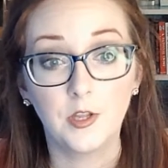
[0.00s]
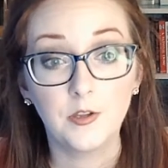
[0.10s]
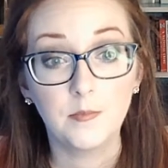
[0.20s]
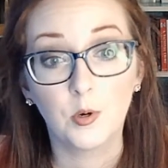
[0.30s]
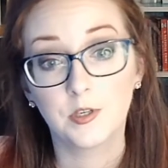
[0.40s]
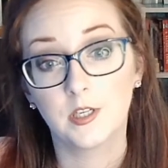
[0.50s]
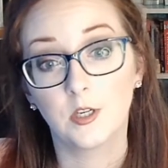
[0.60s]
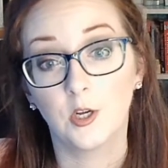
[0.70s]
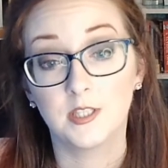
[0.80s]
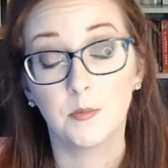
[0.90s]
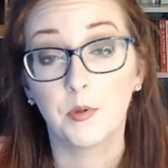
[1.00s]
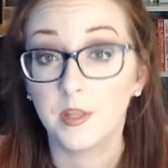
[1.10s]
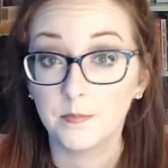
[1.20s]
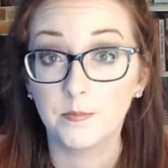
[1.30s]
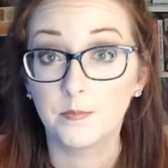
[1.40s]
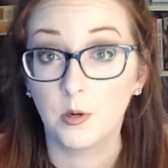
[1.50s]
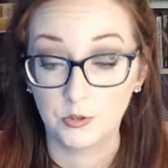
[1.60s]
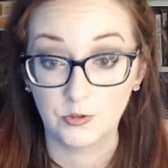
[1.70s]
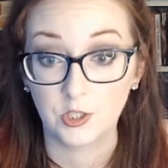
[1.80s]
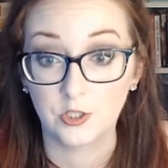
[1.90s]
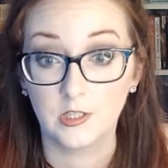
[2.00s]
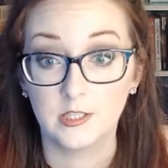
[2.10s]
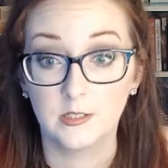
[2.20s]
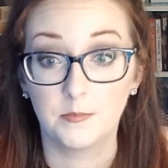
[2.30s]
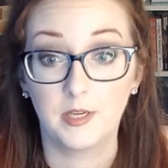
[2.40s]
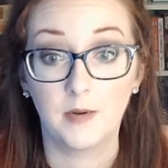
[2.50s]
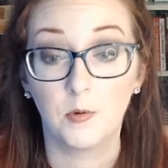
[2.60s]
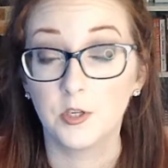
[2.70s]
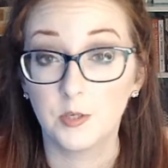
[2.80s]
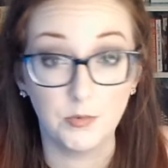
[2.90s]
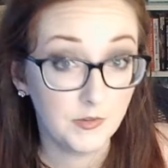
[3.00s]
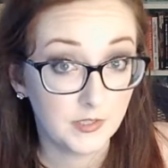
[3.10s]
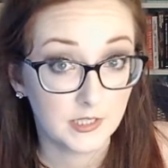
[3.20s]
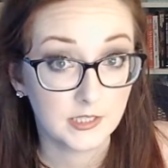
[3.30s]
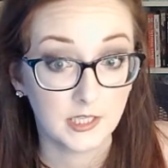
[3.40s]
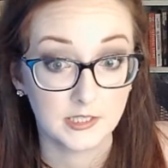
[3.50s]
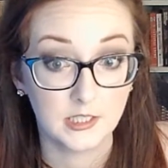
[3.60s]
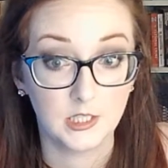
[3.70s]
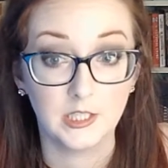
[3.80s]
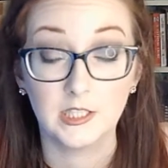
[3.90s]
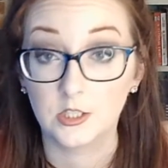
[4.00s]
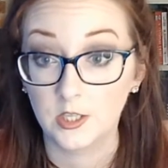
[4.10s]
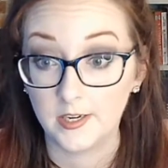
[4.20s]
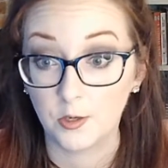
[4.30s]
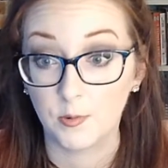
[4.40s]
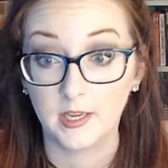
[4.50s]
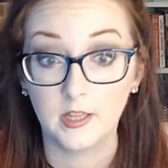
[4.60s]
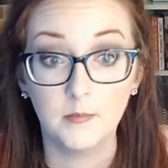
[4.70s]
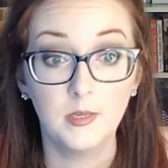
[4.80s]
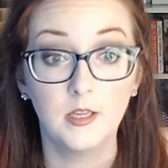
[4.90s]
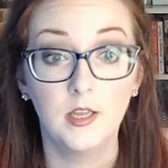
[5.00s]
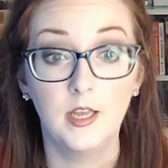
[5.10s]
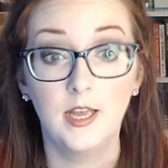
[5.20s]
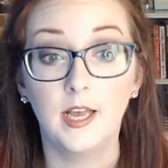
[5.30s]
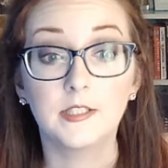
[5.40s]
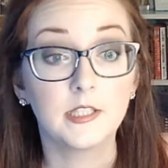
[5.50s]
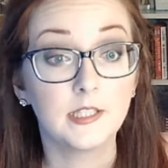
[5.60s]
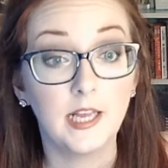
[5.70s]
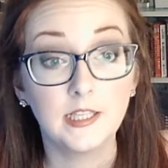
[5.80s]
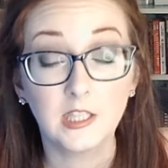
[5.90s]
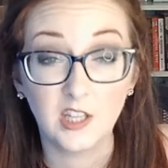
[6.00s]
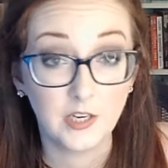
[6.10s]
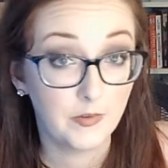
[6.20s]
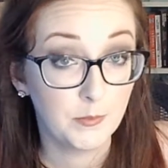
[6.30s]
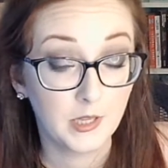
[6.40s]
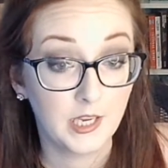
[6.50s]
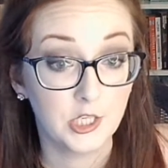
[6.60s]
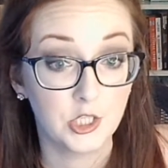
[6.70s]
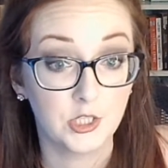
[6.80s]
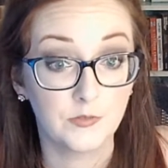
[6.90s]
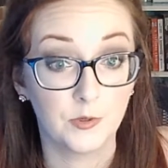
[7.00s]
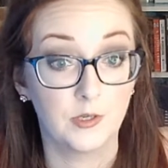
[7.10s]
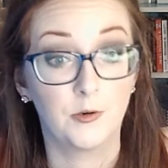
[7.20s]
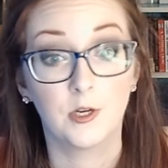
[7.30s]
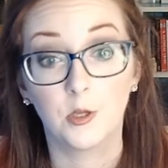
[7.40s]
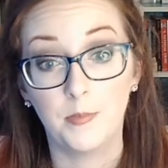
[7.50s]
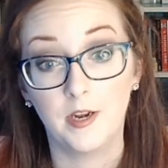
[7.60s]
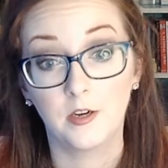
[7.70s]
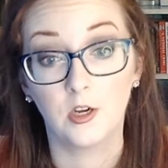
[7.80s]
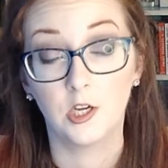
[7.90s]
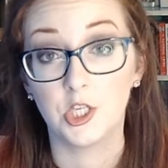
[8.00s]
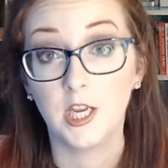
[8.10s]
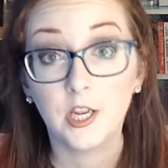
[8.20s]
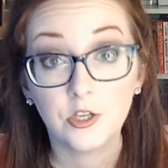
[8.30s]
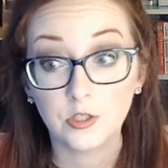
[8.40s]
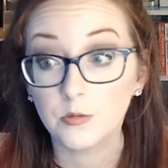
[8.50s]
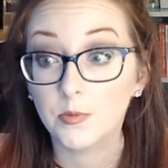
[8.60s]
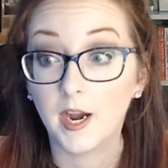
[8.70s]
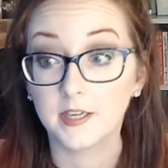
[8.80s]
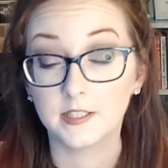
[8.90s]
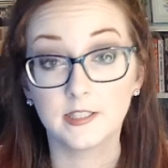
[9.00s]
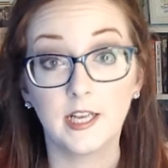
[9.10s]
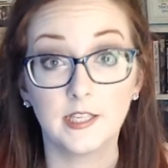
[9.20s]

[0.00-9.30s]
important concept within poststructuralism that I want to briefly discuss here is hidden curriculum, as this has a lot of implications for critical pedagogy and your own practice as